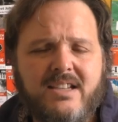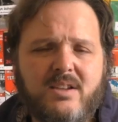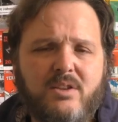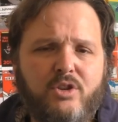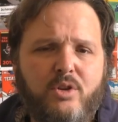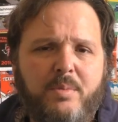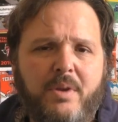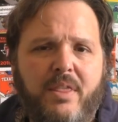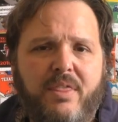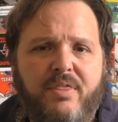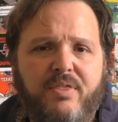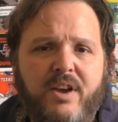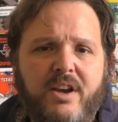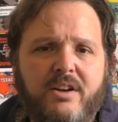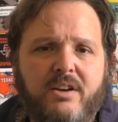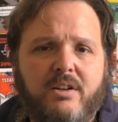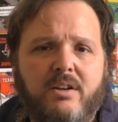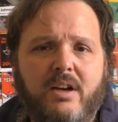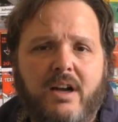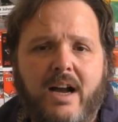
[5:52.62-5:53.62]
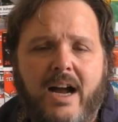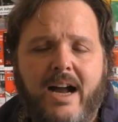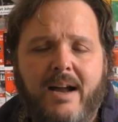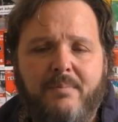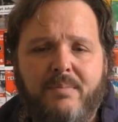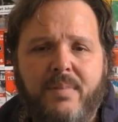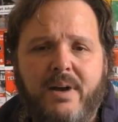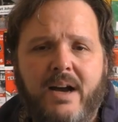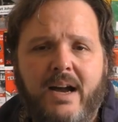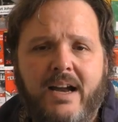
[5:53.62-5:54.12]
little bit thicker
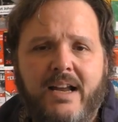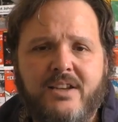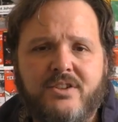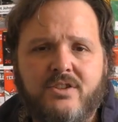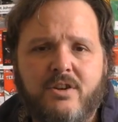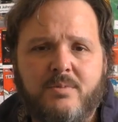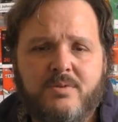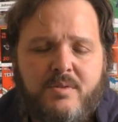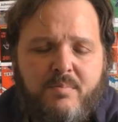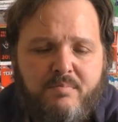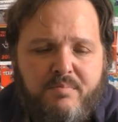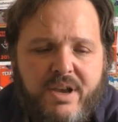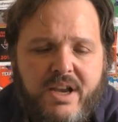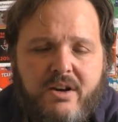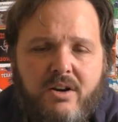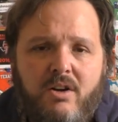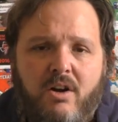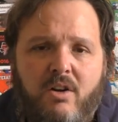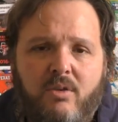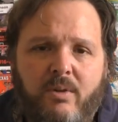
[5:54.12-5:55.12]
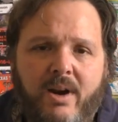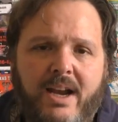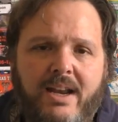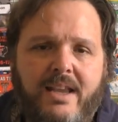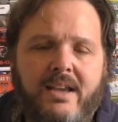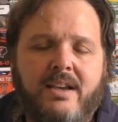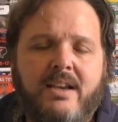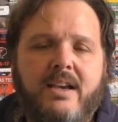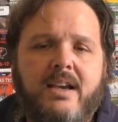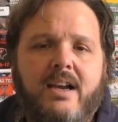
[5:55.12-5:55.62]
in terms of bigger
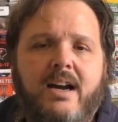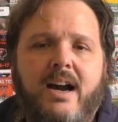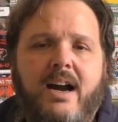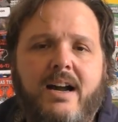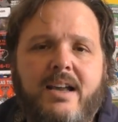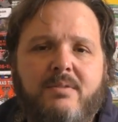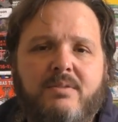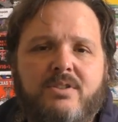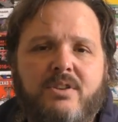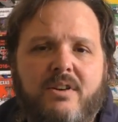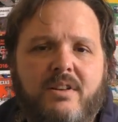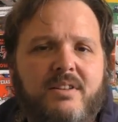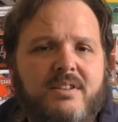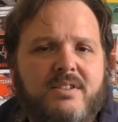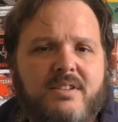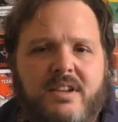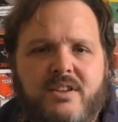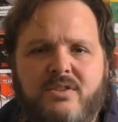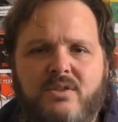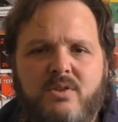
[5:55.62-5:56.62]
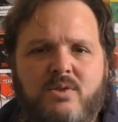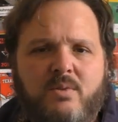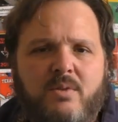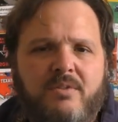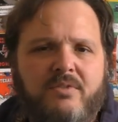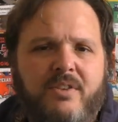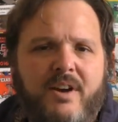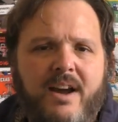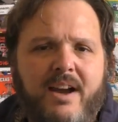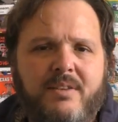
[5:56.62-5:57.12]
already. He was already listed like
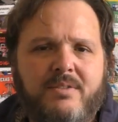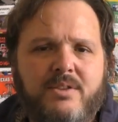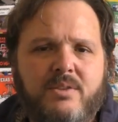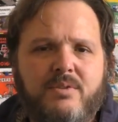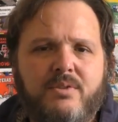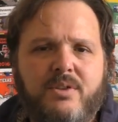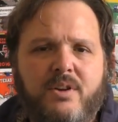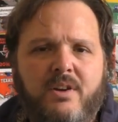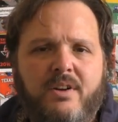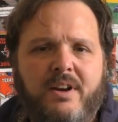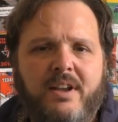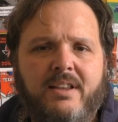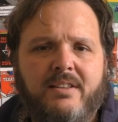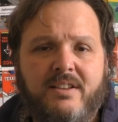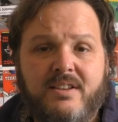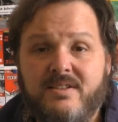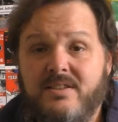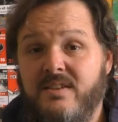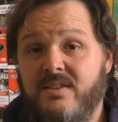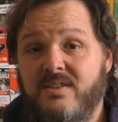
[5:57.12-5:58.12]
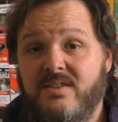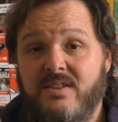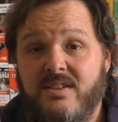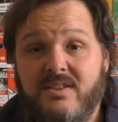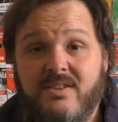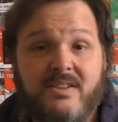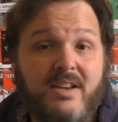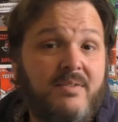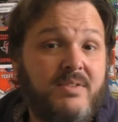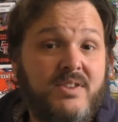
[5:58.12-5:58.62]
225, 230, listed
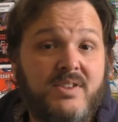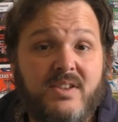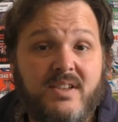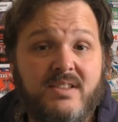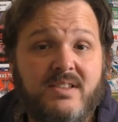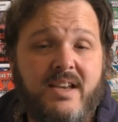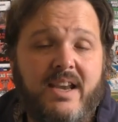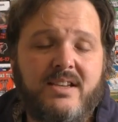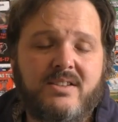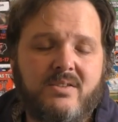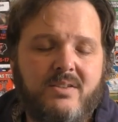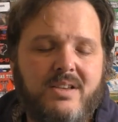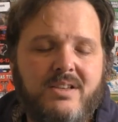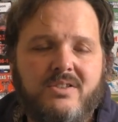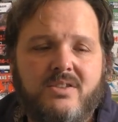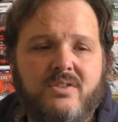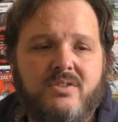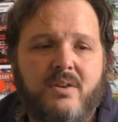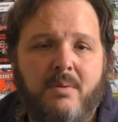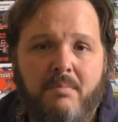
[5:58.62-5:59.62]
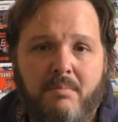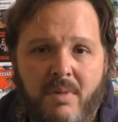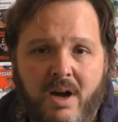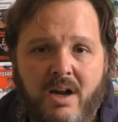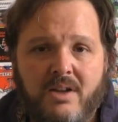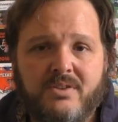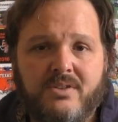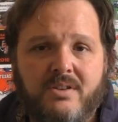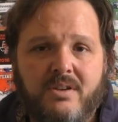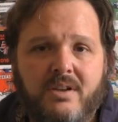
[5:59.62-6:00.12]
6'7", 6'8". So he's just a
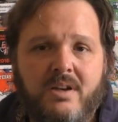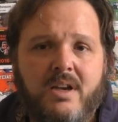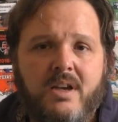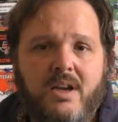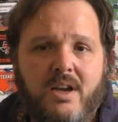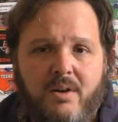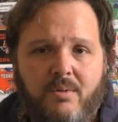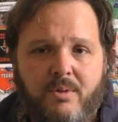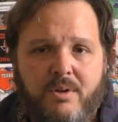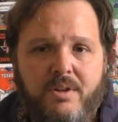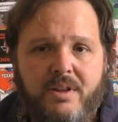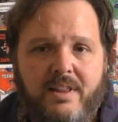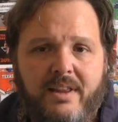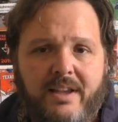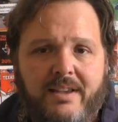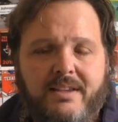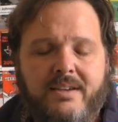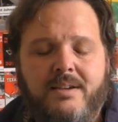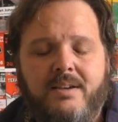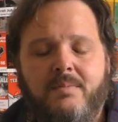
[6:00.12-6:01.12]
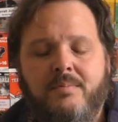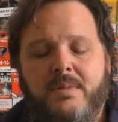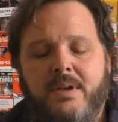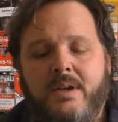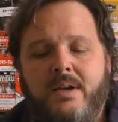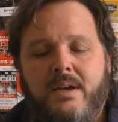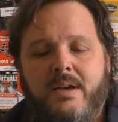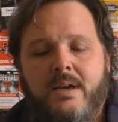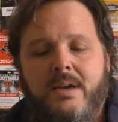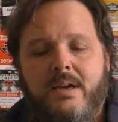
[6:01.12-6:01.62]
monster. Really like him.
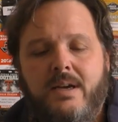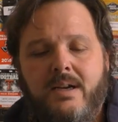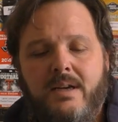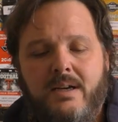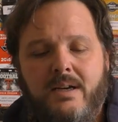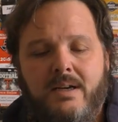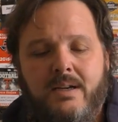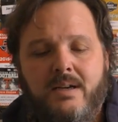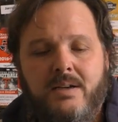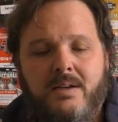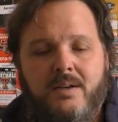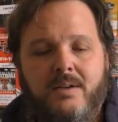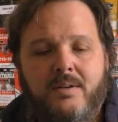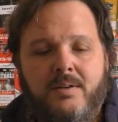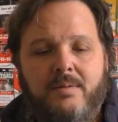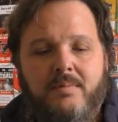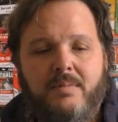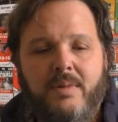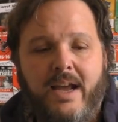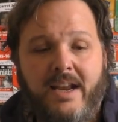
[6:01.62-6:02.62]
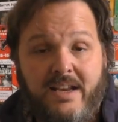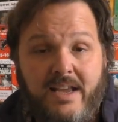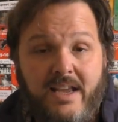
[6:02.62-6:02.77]
And